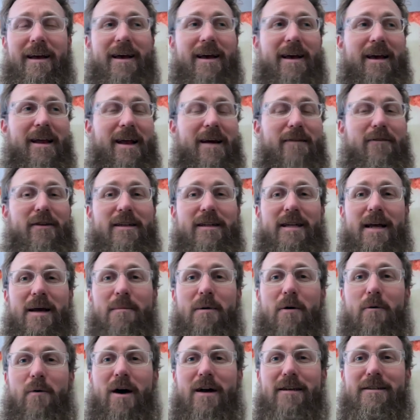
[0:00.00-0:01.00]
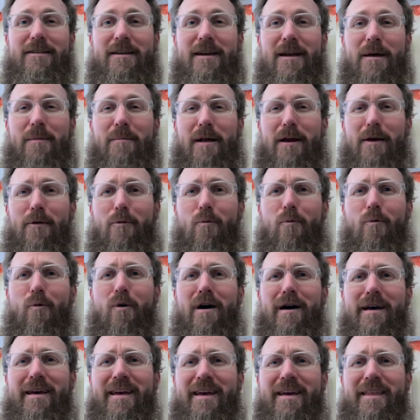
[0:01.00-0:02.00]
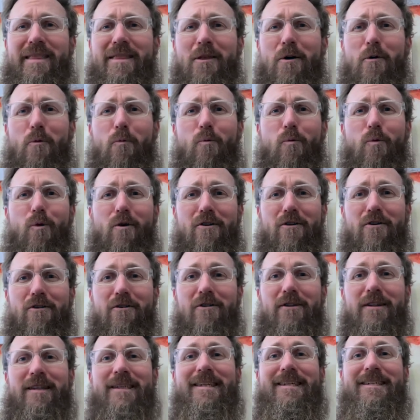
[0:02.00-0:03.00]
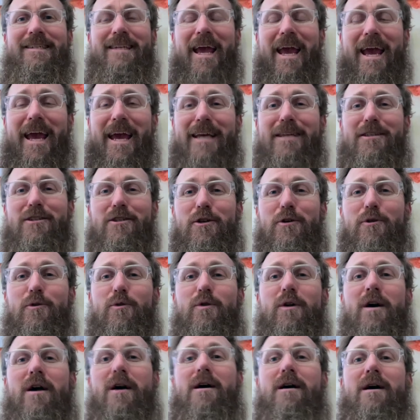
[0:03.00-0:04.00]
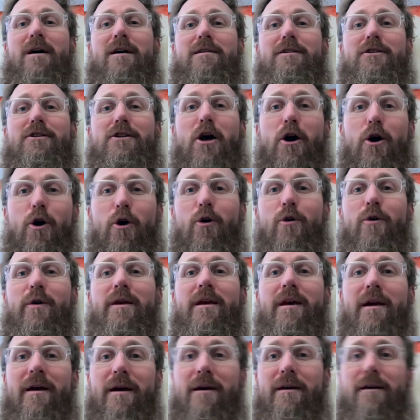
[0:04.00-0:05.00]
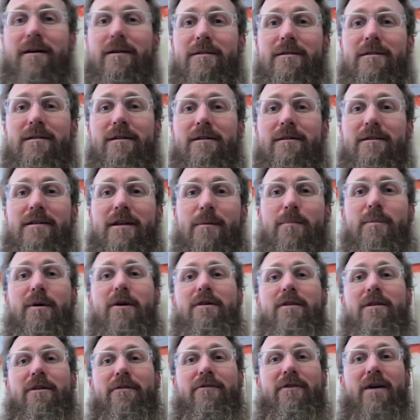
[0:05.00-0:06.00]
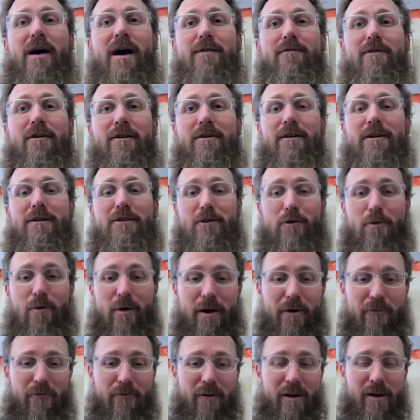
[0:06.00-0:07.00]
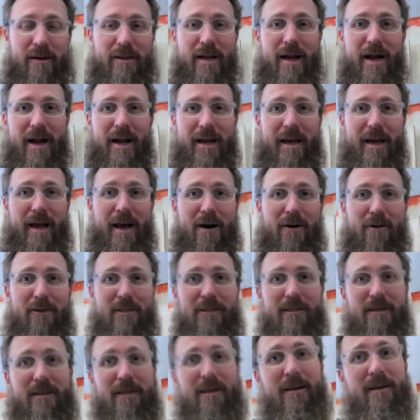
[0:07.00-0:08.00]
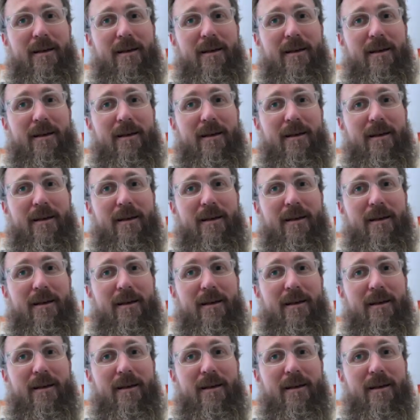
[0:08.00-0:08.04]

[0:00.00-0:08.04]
And every time I watch it, I'm like, what in the world takes you 2 years to build a 500 square foot tiny house?